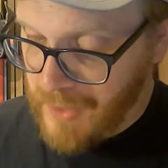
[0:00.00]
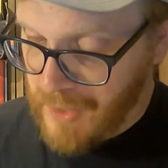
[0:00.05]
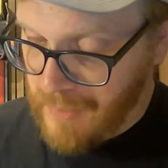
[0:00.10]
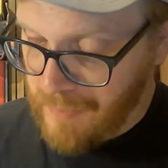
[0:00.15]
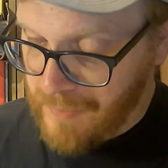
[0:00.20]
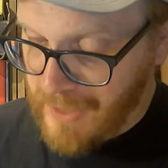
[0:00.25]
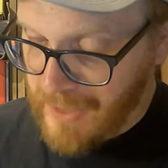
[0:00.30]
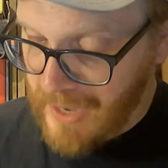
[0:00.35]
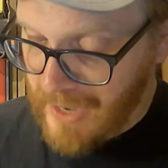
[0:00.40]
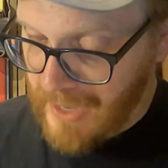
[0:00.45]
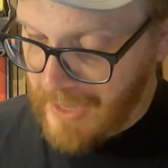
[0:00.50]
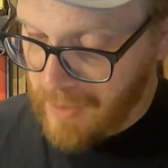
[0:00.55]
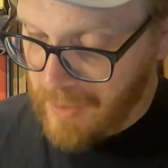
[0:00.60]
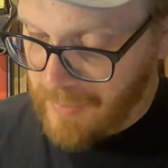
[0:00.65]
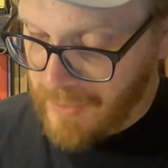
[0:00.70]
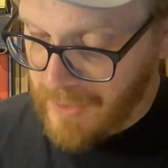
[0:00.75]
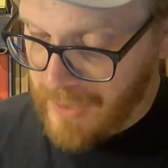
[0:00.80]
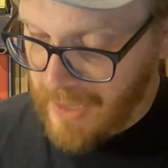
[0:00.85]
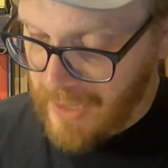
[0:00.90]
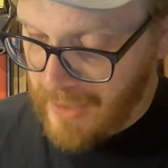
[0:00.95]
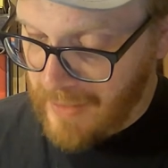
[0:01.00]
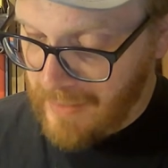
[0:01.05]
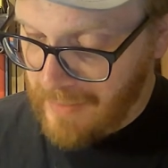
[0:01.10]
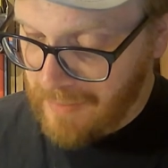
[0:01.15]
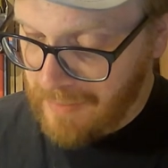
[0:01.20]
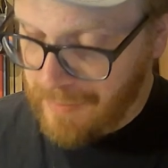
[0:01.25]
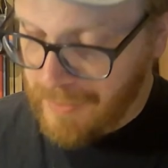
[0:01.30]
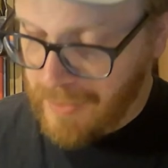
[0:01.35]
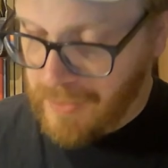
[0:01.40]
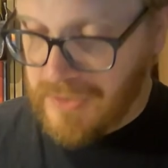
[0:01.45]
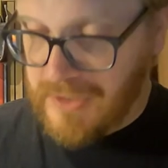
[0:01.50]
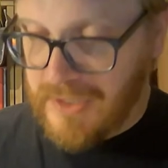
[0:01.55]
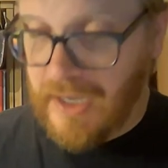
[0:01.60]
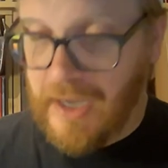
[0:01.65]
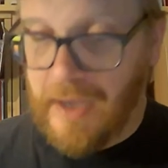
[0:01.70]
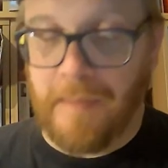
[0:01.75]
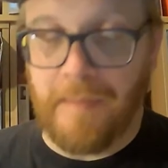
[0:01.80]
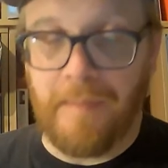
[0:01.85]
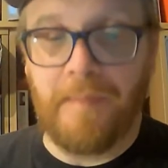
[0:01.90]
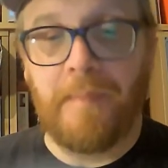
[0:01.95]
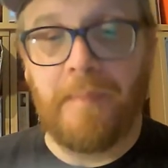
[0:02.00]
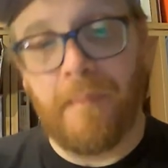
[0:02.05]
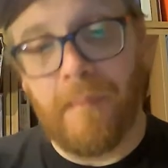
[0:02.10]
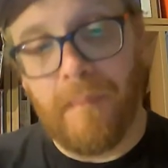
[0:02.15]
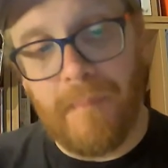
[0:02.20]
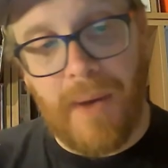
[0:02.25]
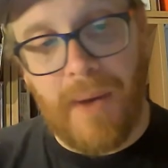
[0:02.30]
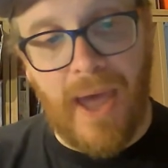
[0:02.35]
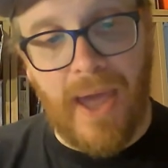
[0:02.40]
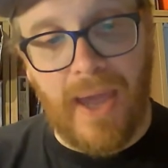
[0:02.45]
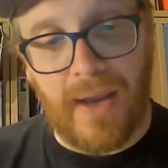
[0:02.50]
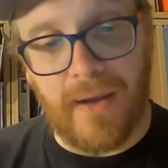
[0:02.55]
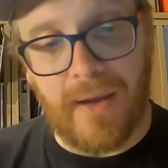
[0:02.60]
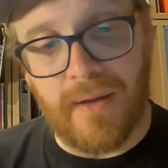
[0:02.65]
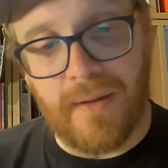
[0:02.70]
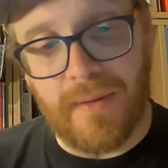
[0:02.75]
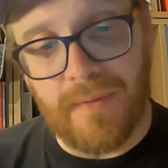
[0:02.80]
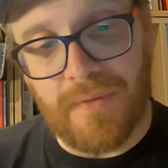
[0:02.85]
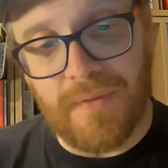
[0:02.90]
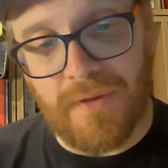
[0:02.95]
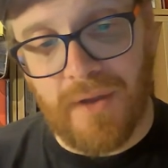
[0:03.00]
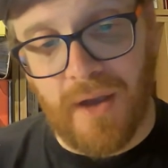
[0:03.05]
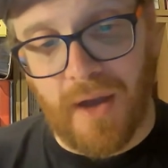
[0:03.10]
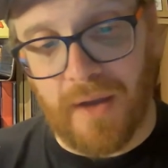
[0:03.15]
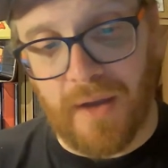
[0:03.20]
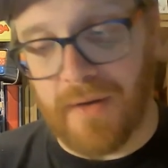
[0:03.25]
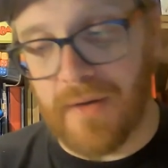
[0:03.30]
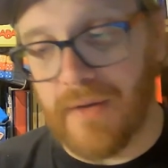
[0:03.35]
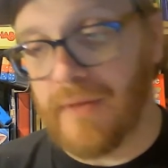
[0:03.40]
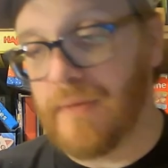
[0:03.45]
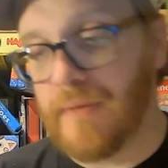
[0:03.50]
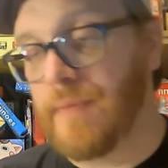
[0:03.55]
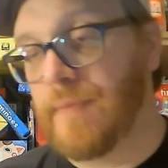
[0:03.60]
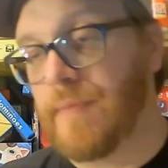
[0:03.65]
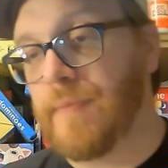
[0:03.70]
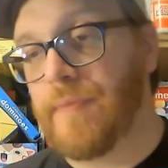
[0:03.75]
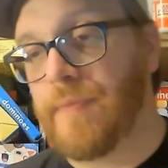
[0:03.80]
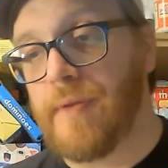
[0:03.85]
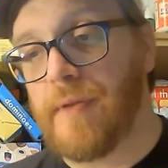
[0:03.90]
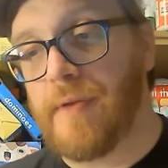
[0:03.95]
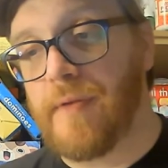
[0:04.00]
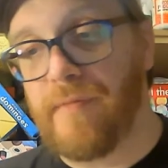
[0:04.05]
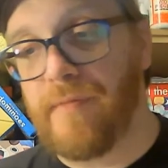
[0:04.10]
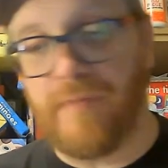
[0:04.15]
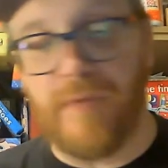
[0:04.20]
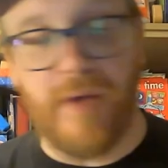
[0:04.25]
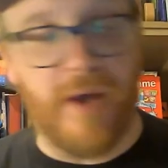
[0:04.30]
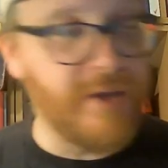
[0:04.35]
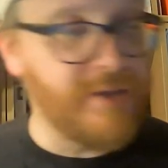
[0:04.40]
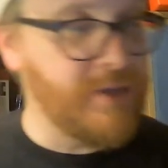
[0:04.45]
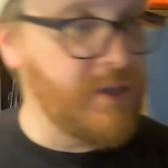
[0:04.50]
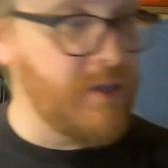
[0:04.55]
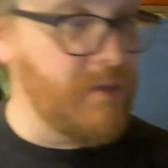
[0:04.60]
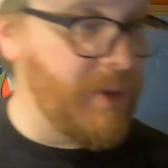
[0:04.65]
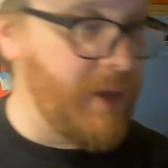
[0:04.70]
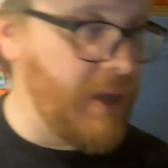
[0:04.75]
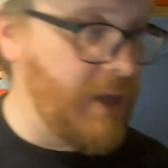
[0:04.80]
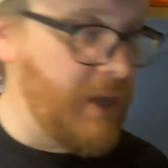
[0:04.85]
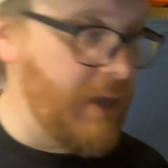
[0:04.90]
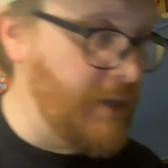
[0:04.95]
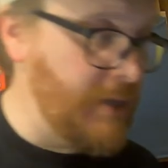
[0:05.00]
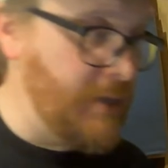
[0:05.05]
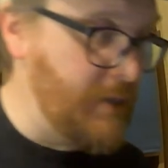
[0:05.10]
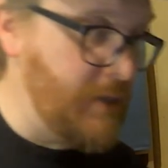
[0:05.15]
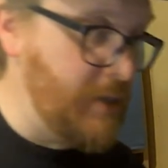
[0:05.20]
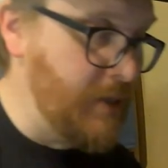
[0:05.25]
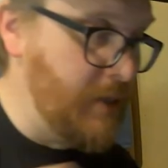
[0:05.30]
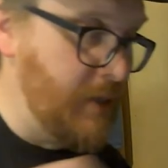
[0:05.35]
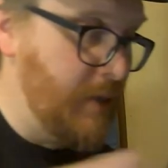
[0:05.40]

B-A-L-P-A, Balsa, bang, done. First of the bees,